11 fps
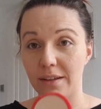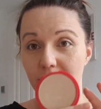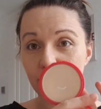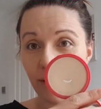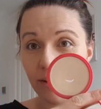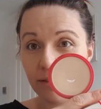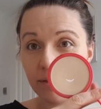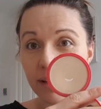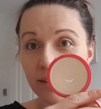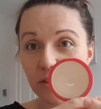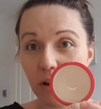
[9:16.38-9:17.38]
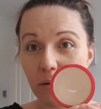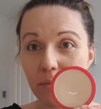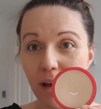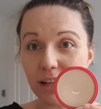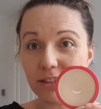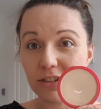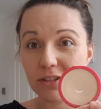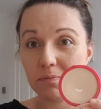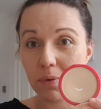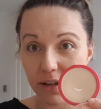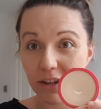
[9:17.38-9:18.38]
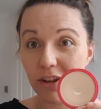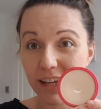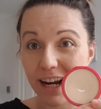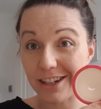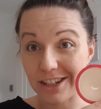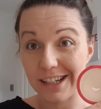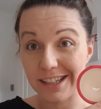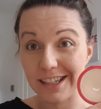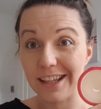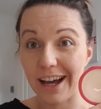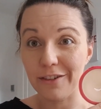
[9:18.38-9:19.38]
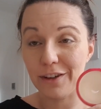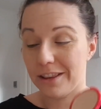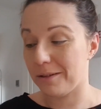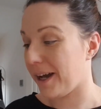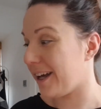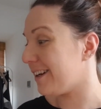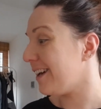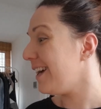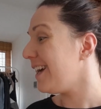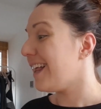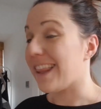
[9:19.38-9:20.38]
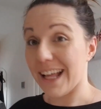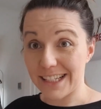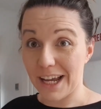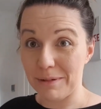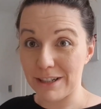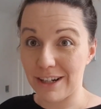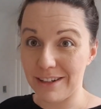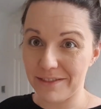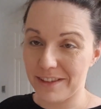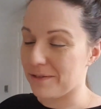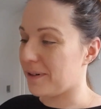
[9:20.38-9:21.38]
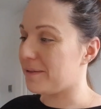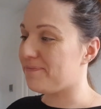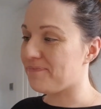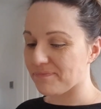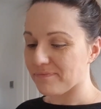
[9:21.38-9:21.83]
So it's not much, but you can actually see that I've hit the pan. That's how much I love this one.